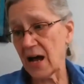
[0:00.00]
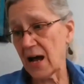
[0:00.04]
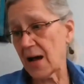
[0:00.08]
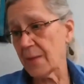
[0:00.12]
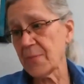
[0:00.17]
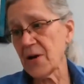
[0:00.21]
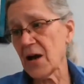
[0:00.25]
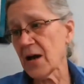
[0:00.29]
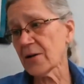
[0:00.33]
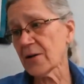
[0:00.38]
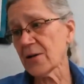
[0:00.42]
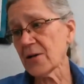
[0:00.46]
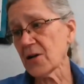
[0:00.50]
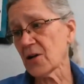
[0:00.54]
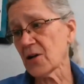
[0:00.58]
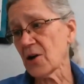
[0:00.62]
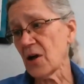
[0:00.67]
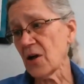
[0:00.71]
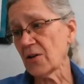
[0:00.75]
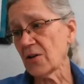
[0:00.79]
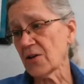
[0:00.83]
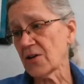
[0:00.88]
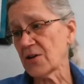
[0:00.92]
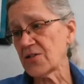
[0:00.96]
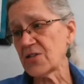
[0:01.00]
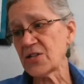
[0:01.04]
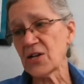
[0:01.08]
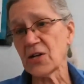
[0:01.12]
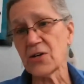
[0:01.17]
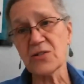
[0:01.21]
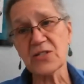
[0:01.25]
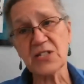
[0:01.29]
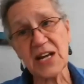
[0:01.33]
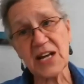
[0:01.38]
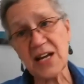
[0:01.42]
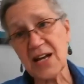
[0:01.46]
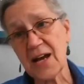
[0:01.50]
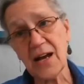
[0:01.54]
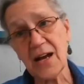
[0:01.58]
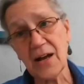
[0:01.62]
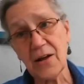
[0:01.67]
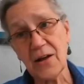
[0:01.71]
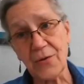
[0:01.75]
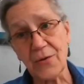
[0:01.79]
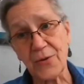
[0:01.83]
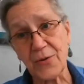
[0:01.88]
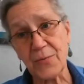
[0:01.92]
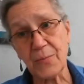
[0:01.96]
I'm not going to call it adult day
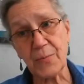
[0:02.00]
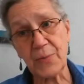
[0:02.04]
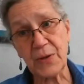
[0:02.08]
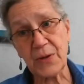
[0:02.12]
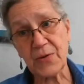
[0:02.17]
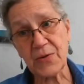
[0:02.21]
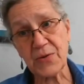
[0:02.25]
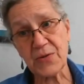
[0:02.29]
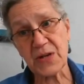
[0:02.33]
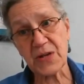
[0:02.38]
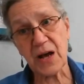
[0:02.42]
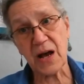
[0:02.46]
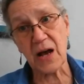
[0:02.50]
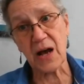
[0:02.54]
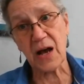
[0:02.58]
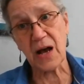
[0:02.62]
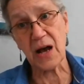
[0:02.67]
health because